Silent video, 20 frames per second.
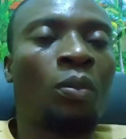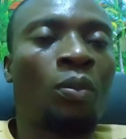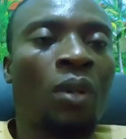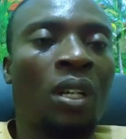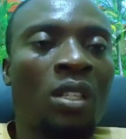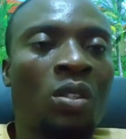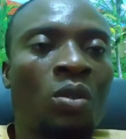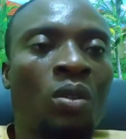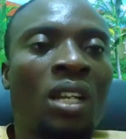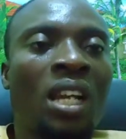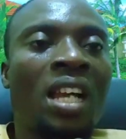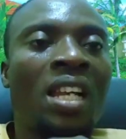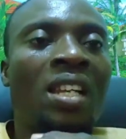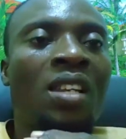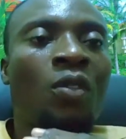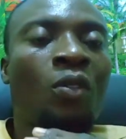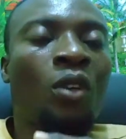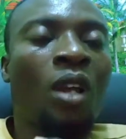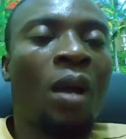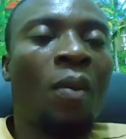
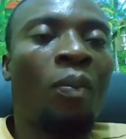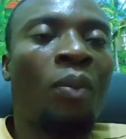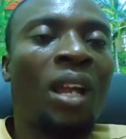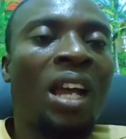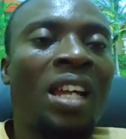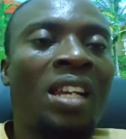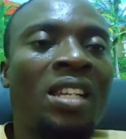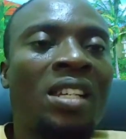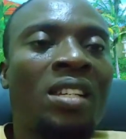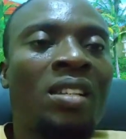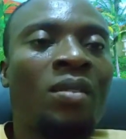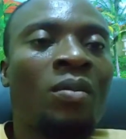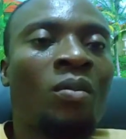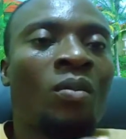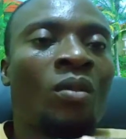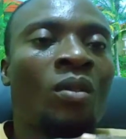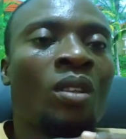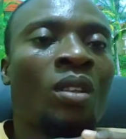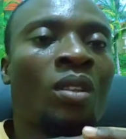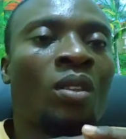particularly if you are planning
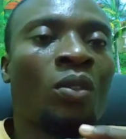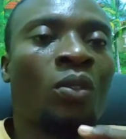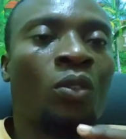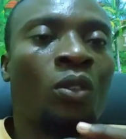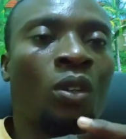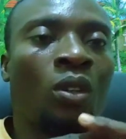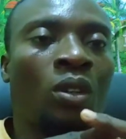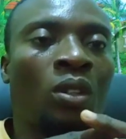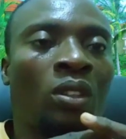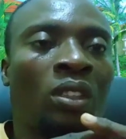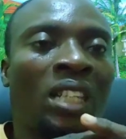for